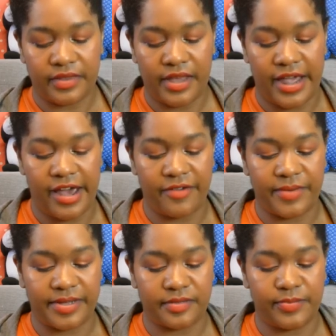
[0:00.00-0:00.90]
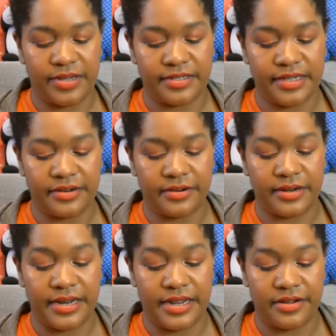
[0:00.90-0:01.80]
I have my space heater
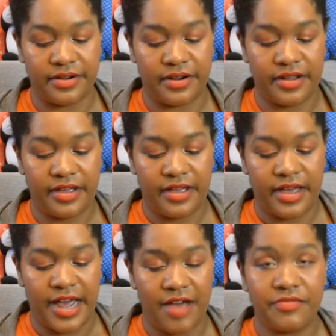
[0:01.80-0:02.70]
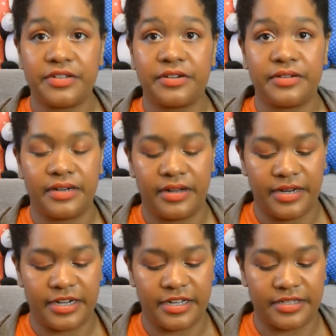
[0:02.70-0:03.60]
in here. I haven't turned it on
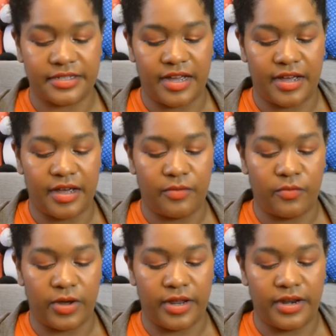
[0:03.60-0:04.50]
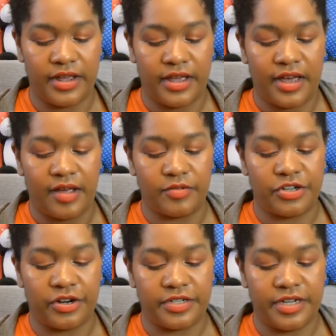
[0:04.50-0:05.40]
yet because, uh, one, I'm
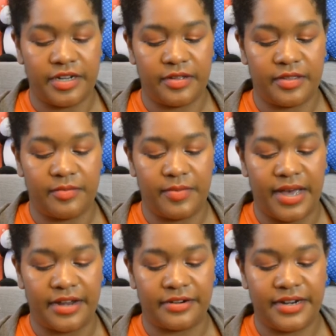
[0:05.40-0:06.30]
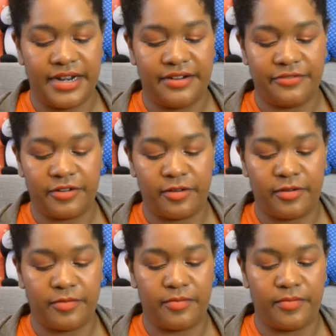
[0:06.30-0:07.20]
charging the battery
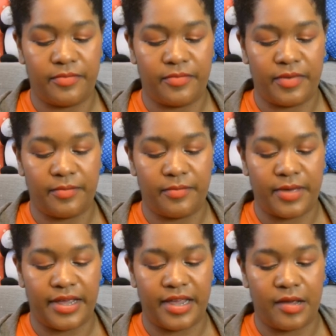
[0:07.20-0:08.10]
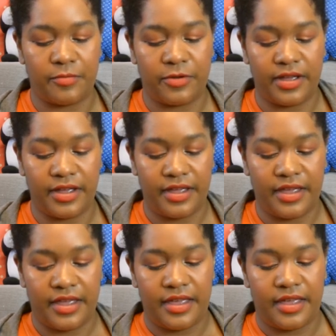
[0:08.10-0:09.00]
for my camera
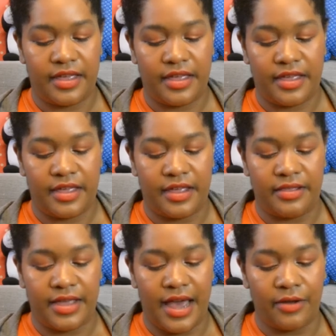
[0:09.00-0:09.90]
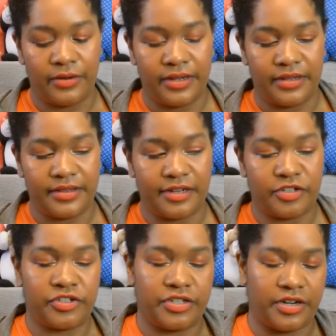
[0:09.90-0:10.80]
and the outlet that's
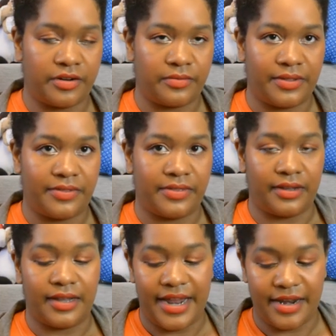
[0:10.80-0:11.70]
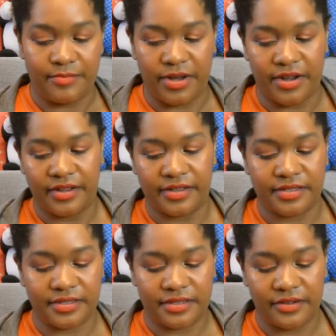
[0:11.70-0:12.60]
shared with the light
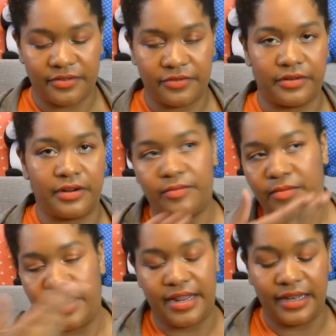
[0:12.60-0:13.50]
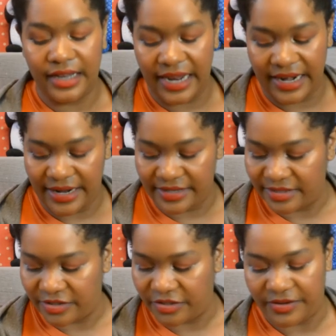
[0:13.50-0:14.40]
box for my lighting
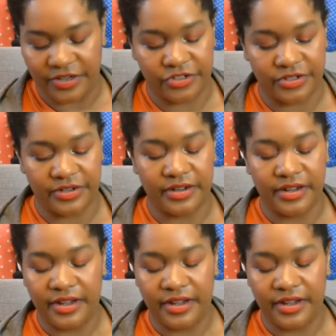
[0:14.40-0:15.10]
situation.